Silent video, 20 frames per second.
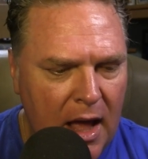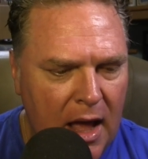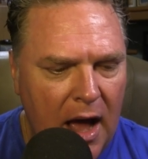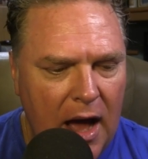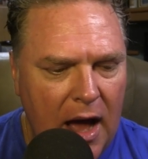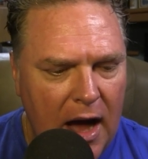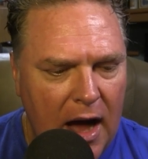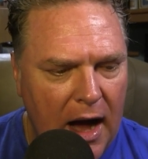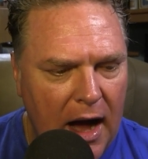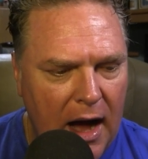
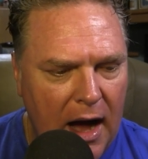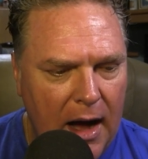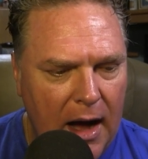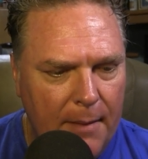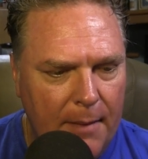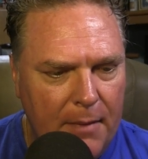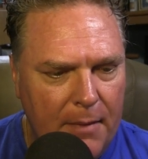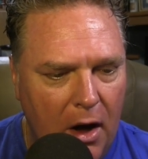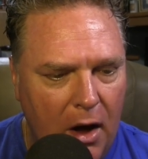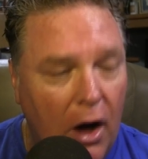
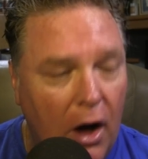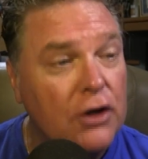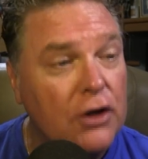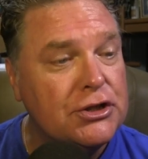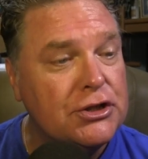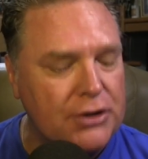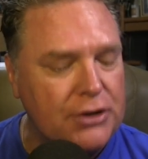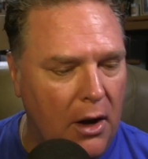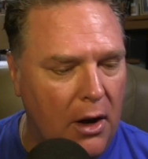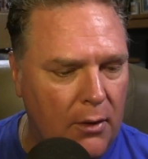
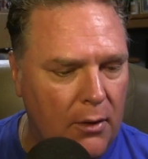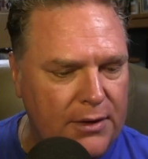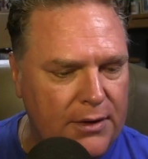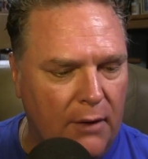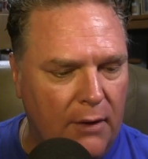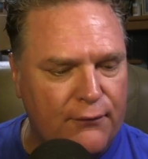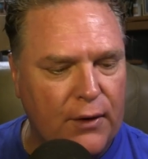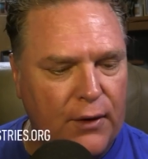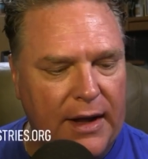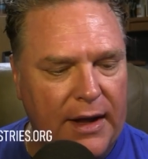Also, don't
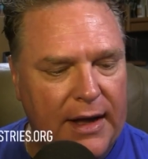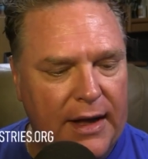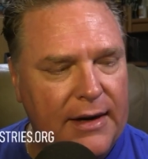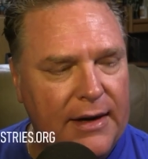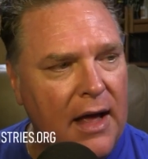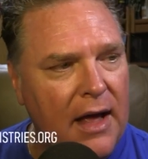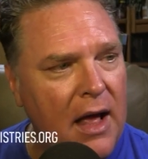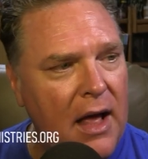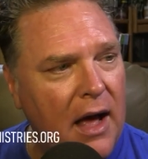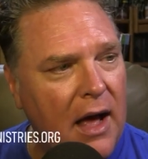forget
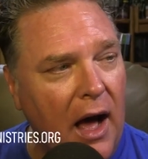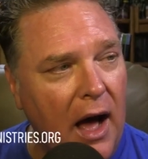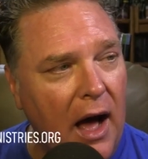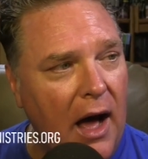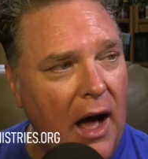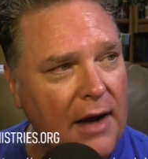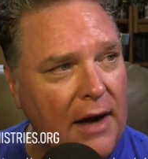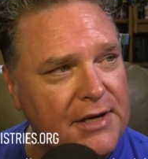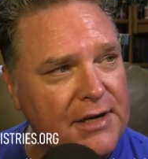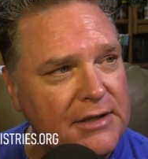
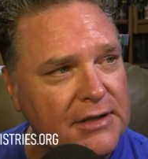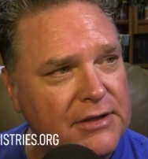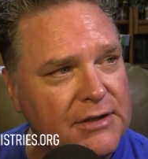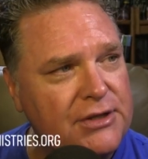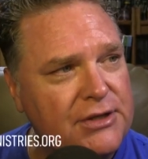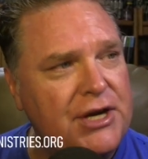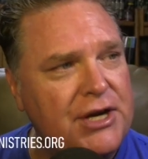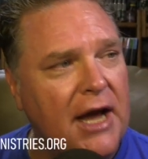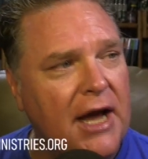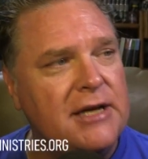to
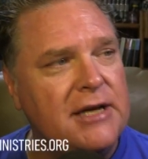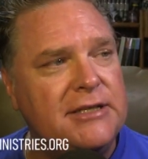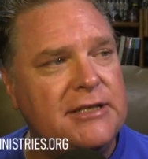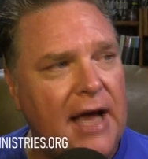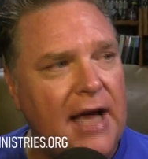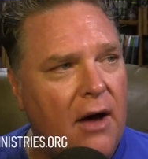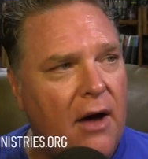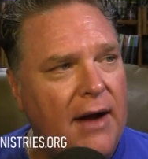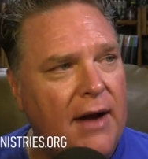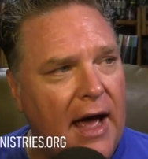check us
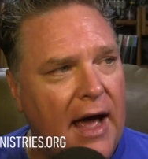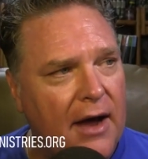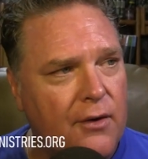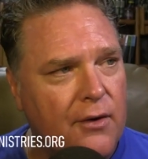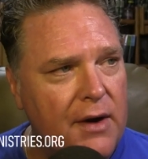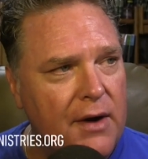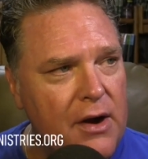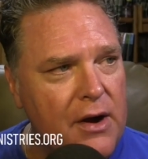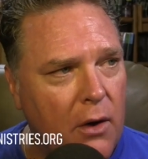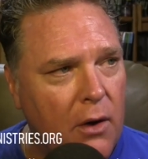out at
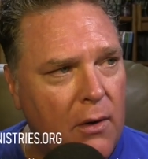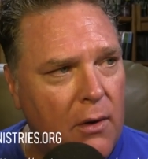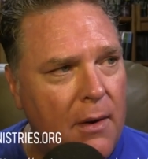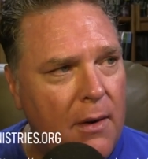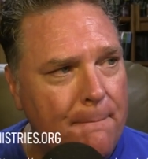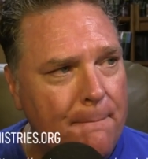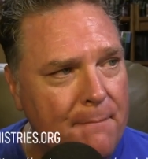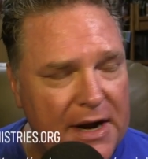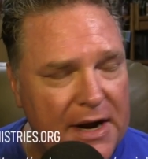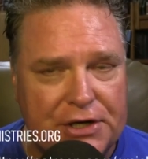
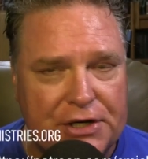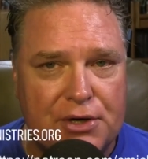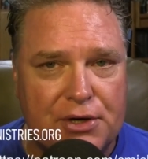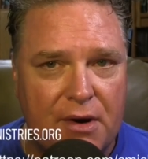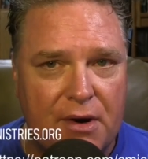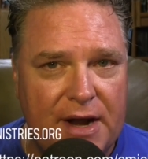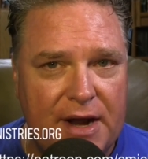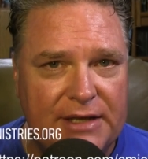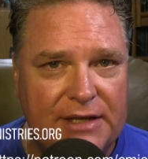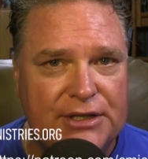
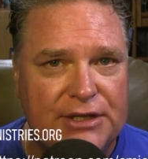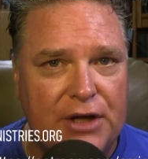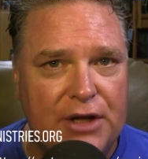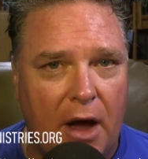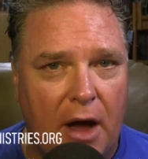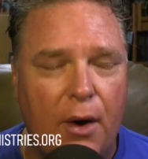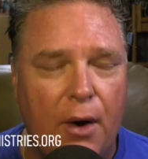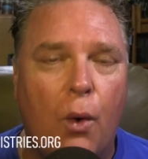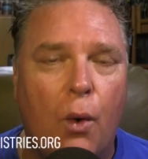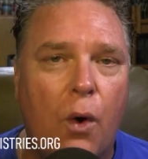
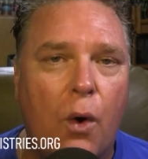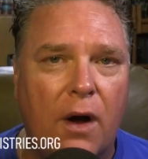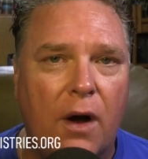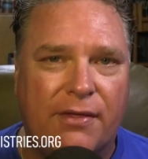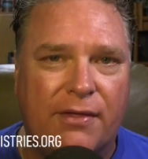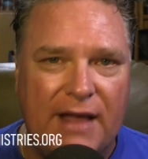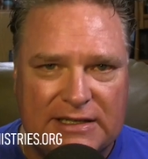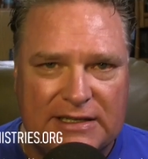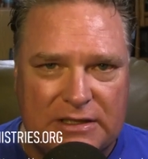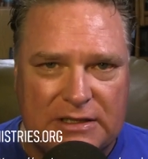credoministries.org.
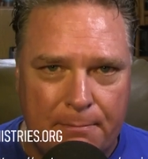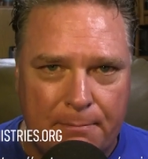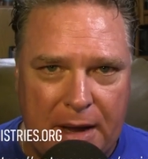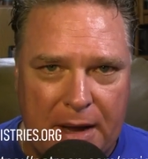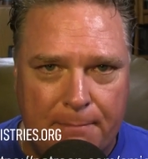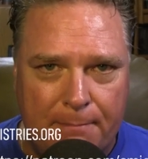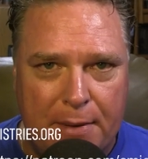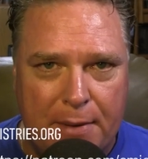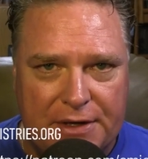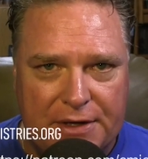That's the
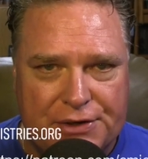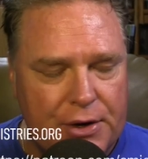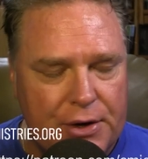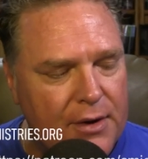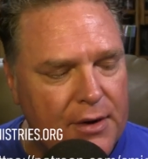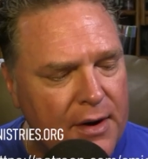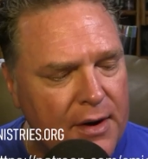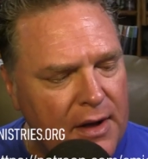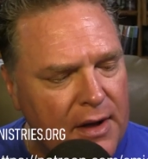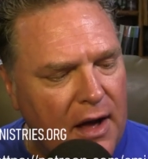big picture
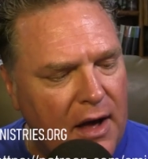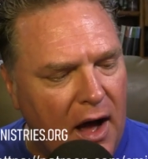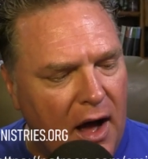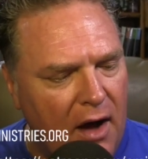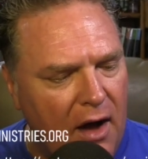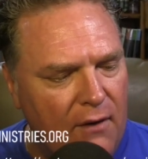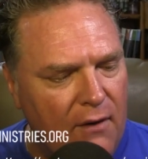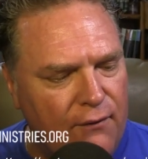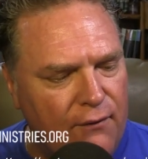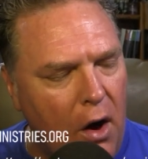
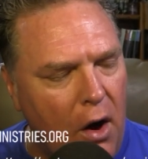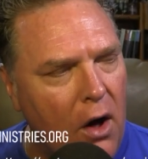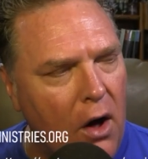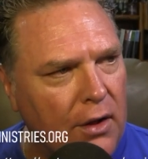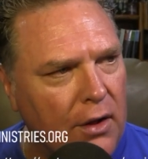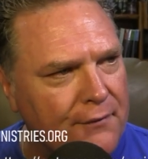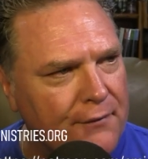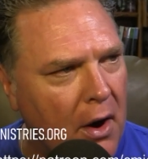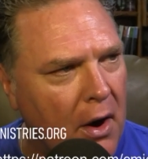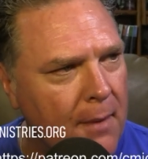of all
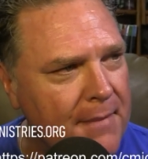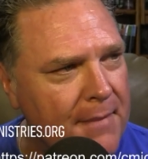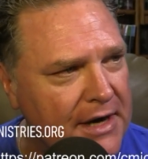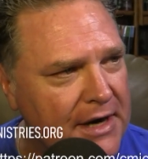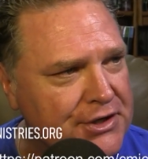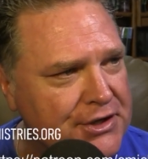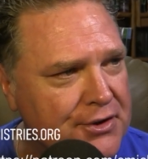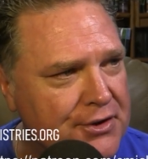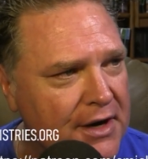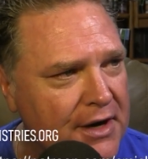of our
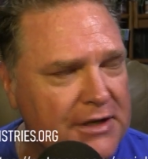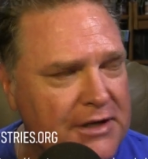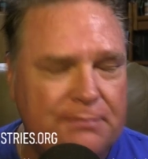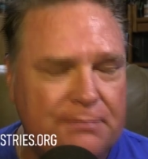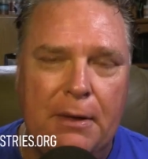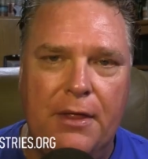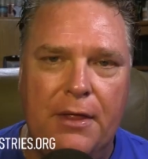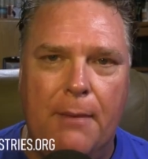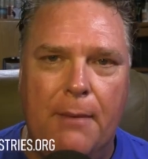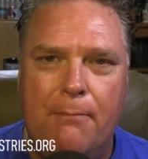ministries.
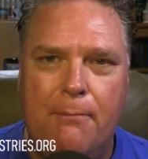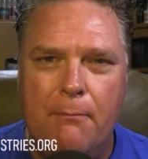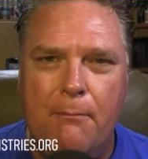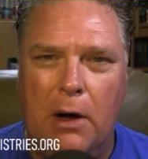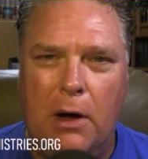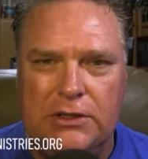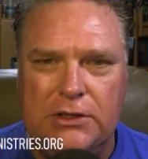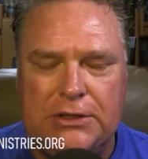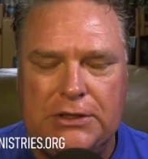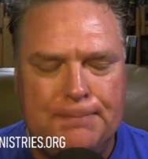But the
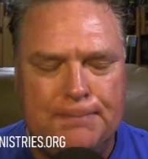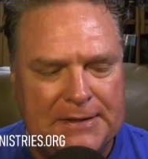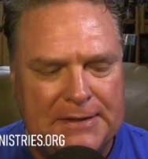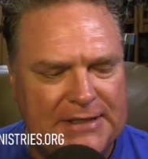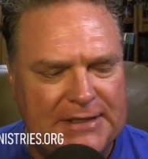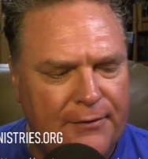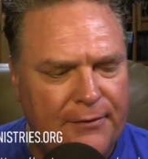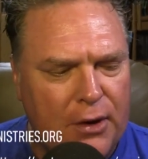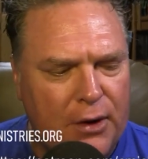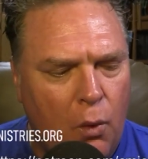most
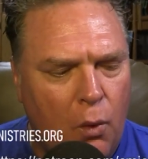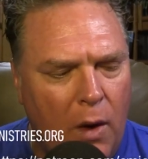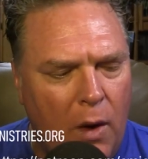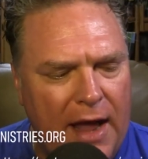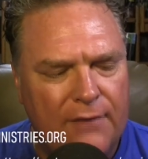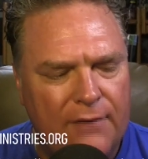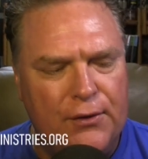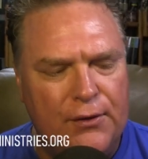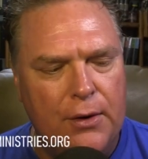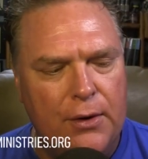specific way,
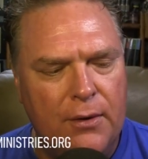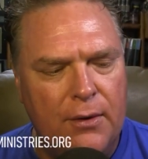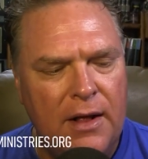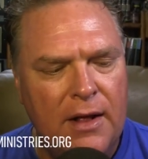if you're